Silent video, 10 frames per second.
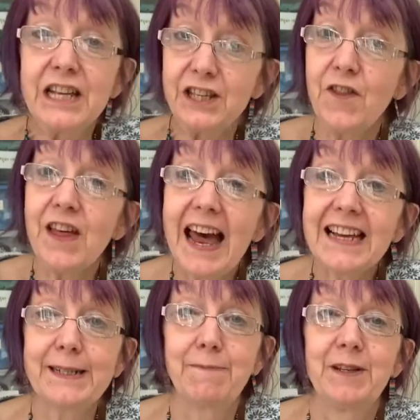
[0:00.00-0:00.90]
So the
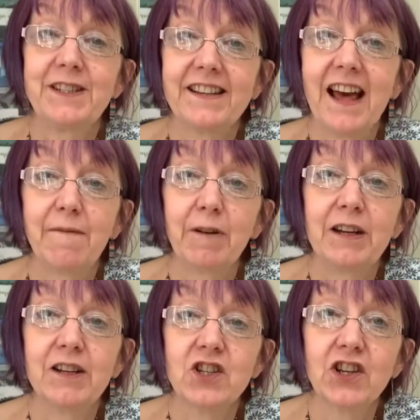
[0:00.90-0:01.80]
last monster that I'm
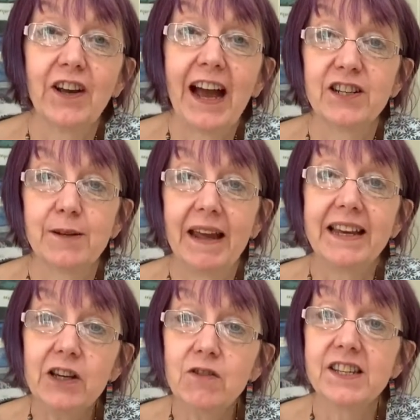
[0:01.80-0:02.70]
going to show you how to
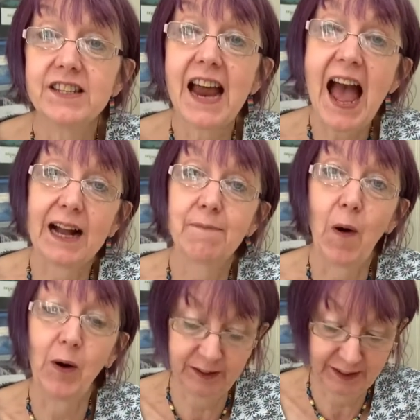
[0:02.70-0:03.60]
make uses an egg
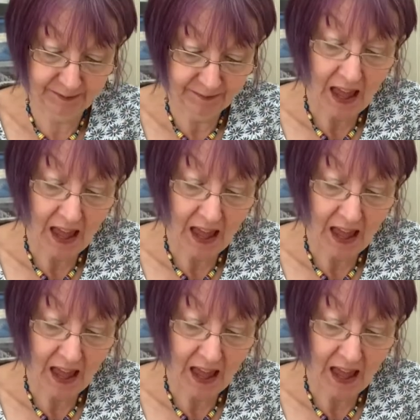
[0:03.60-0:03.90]
box.